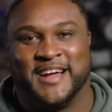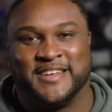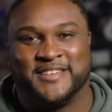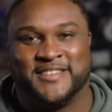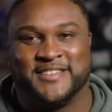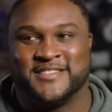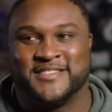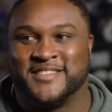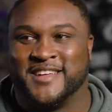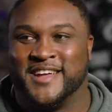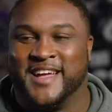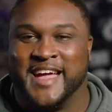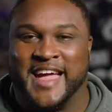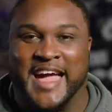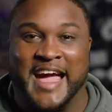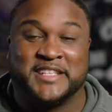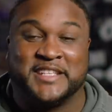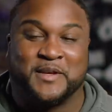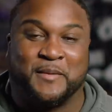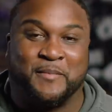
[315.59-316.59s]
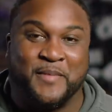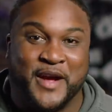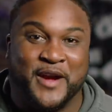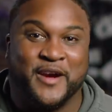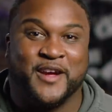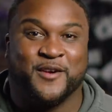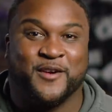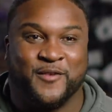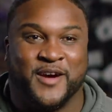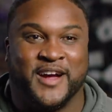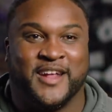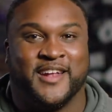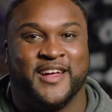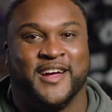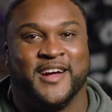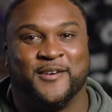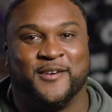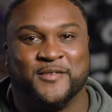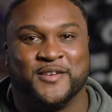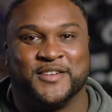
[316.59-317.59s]
I just, as a parent right
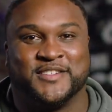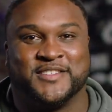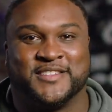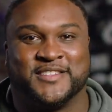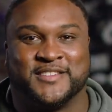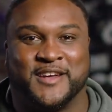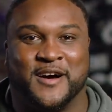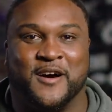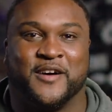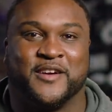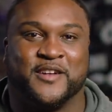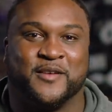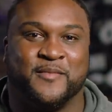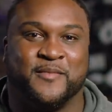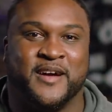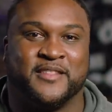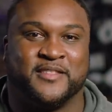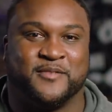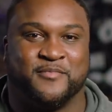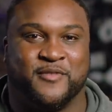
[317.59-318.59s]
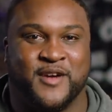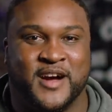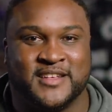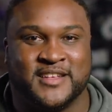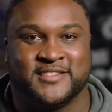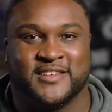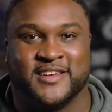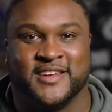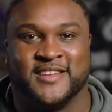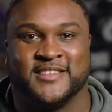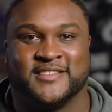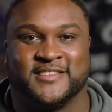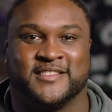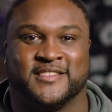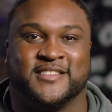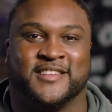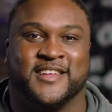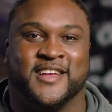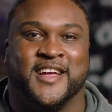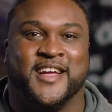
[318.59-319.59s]
now, we're just talking about the process,
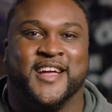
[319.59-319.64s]
and